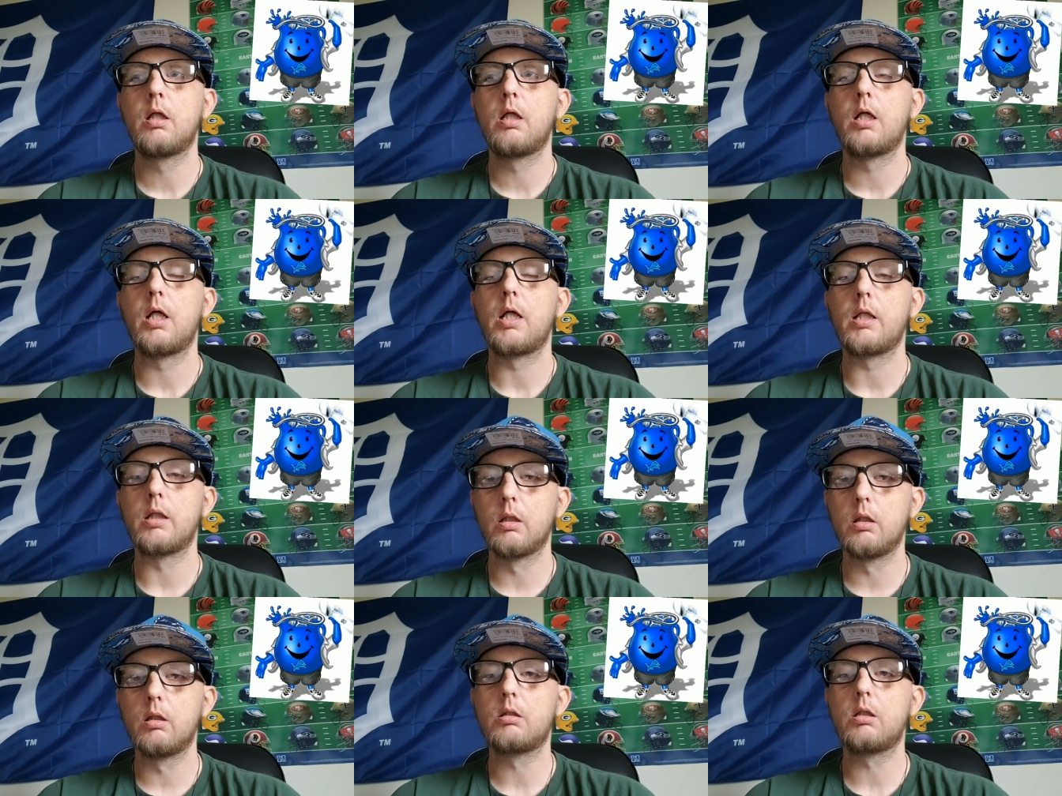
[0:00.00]

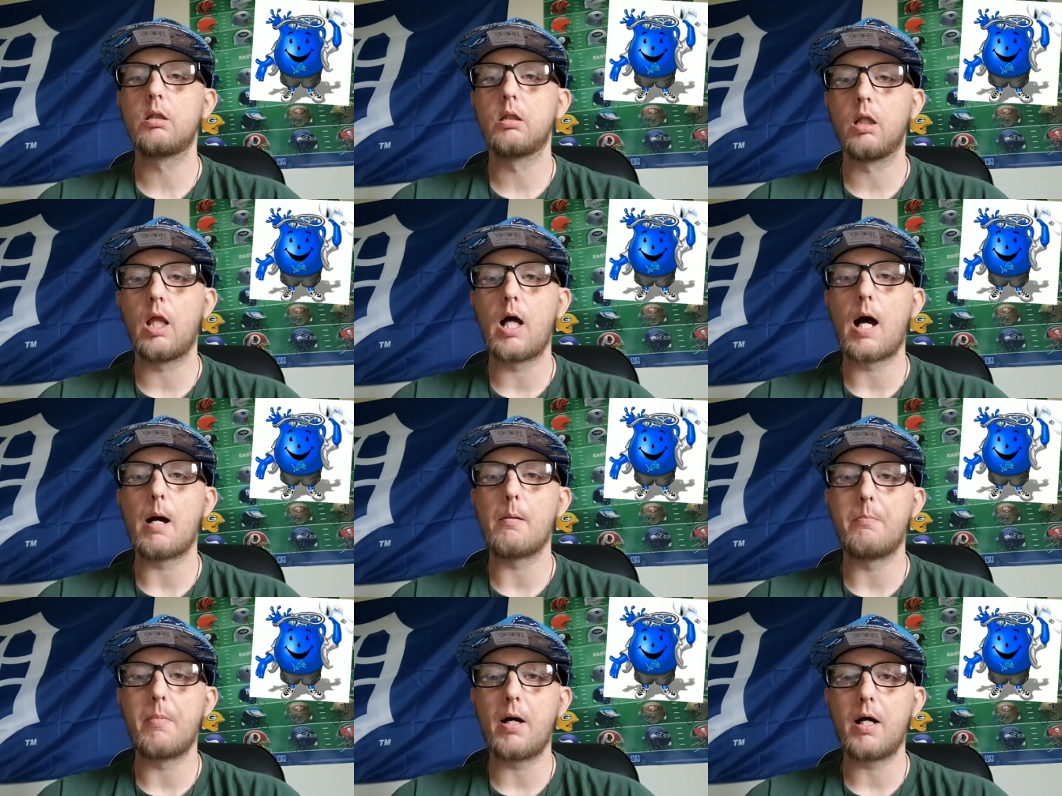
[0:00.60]
and looked a
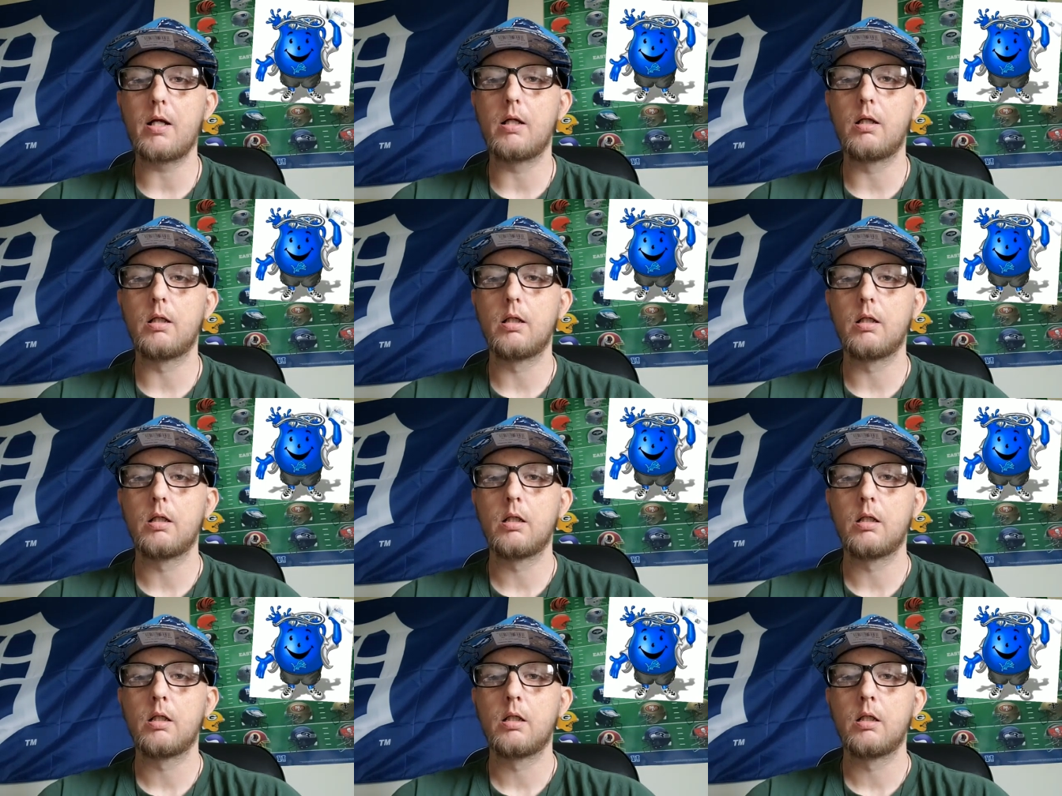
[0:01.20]
lot better
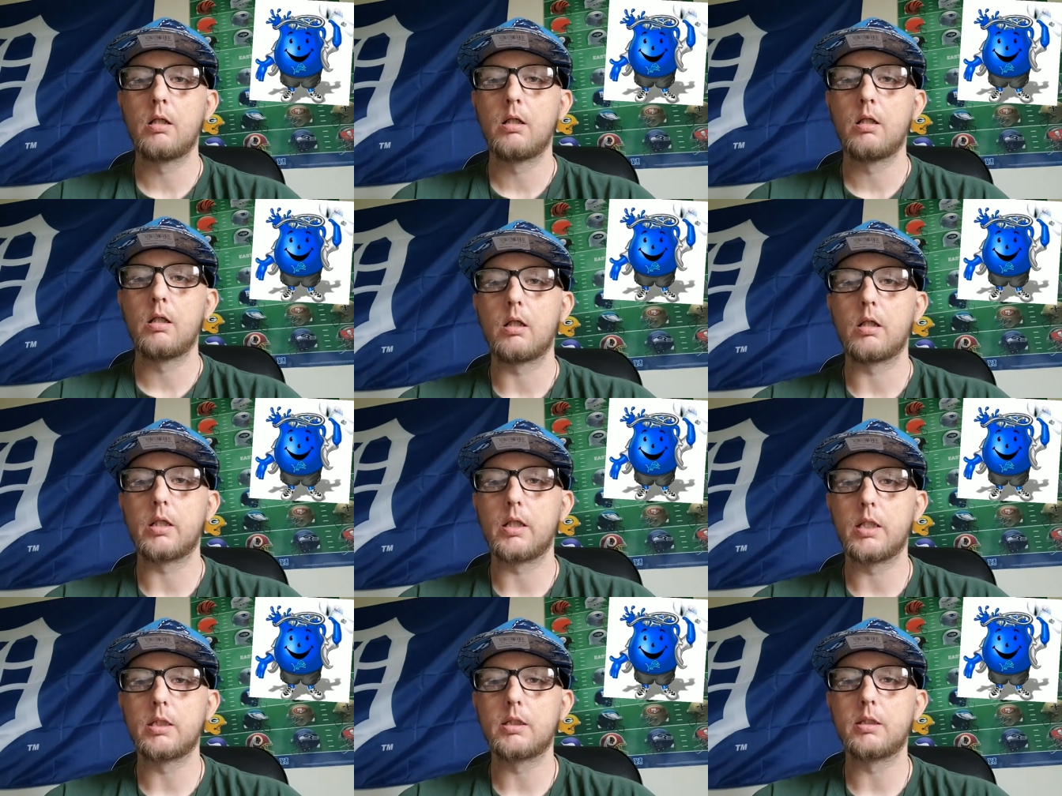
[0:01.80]

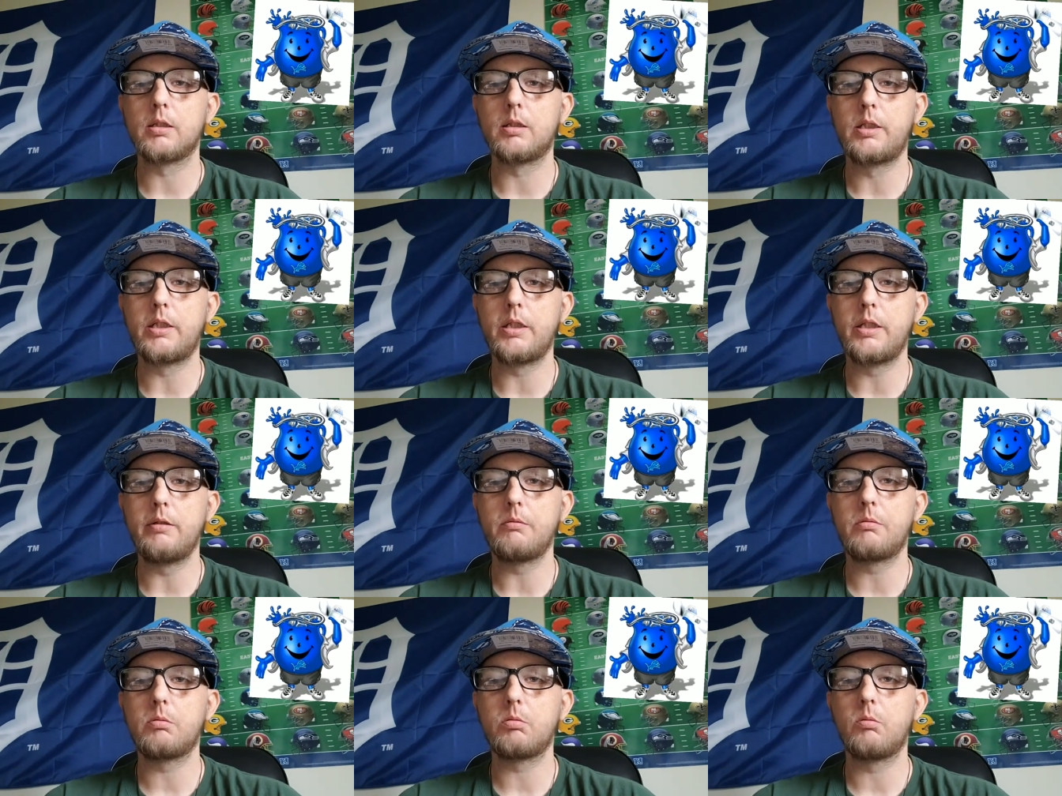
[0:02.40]
against the
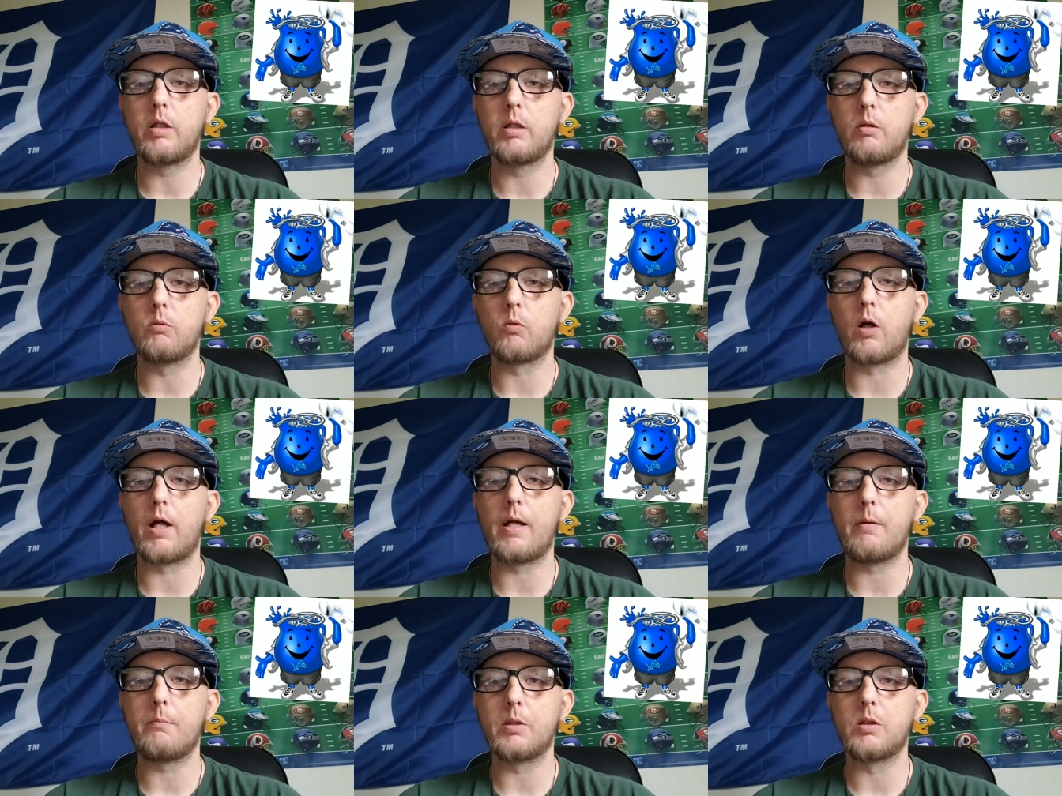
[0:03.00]
Chiefs when he
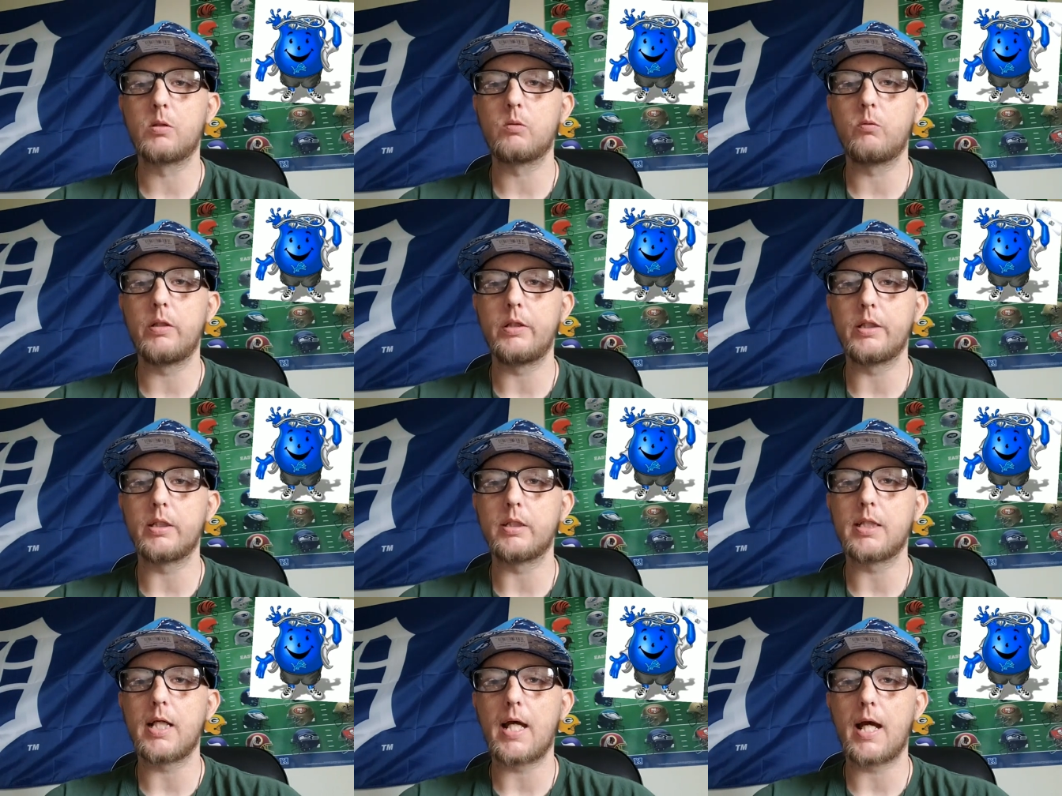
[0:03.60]
ran between
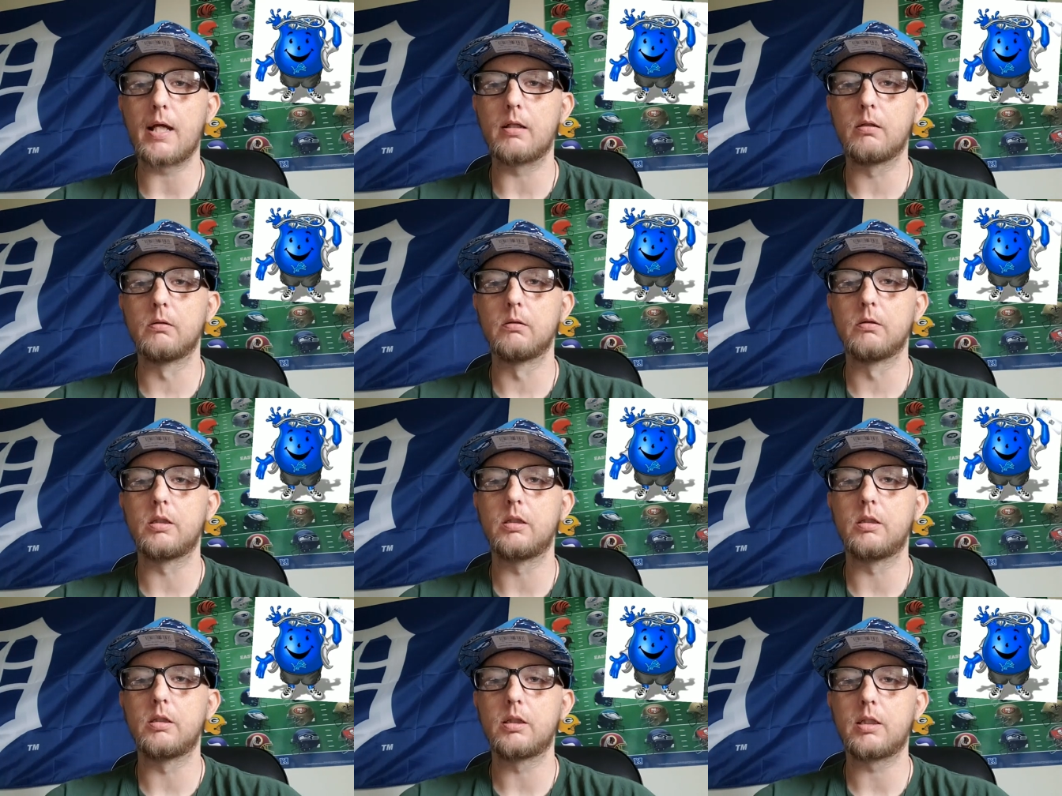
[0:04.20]
the
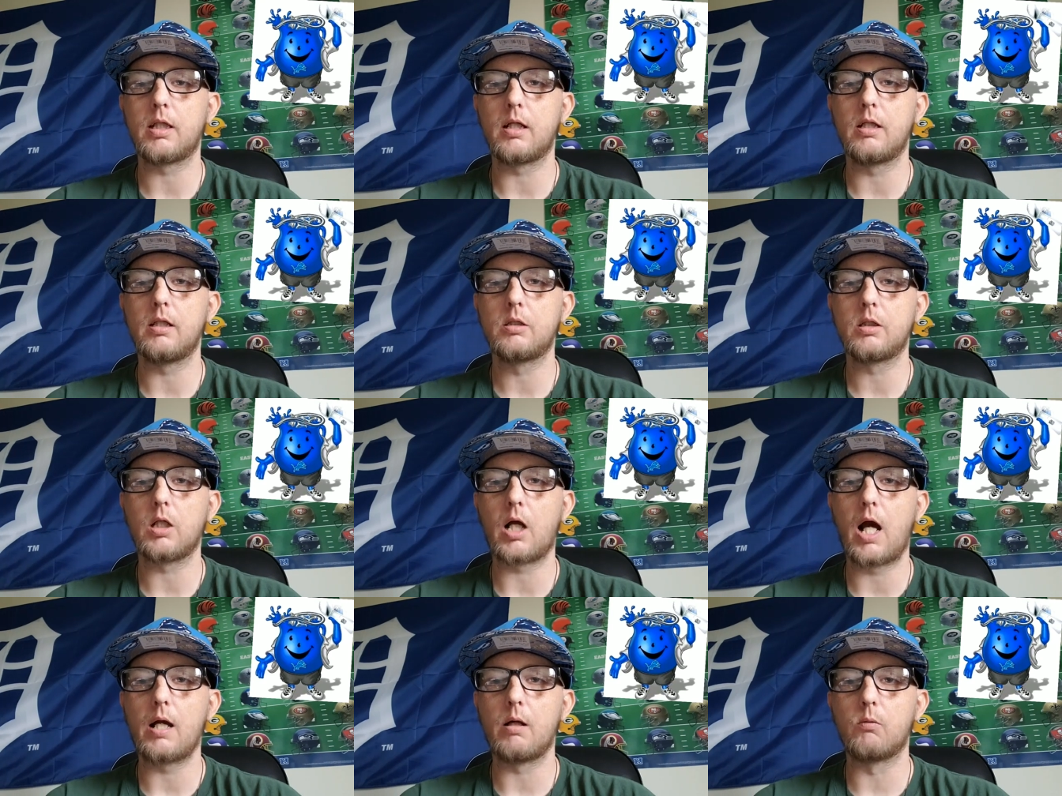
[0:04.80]
tackles instead of
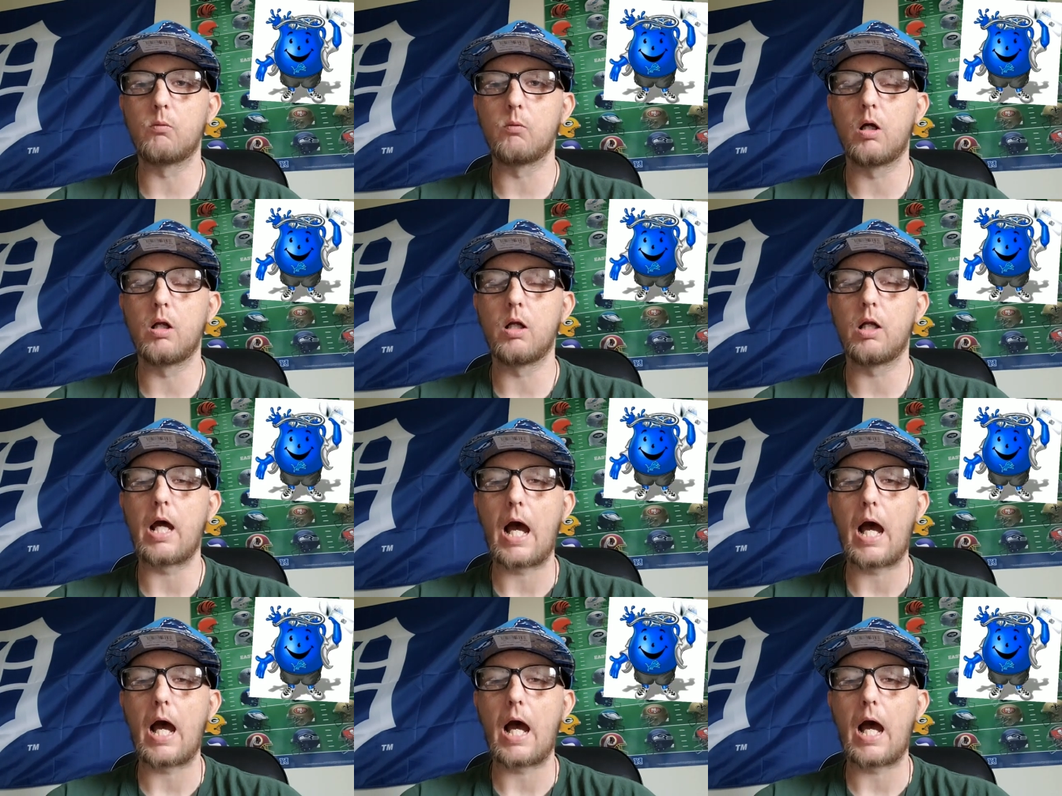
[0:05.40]
trying to run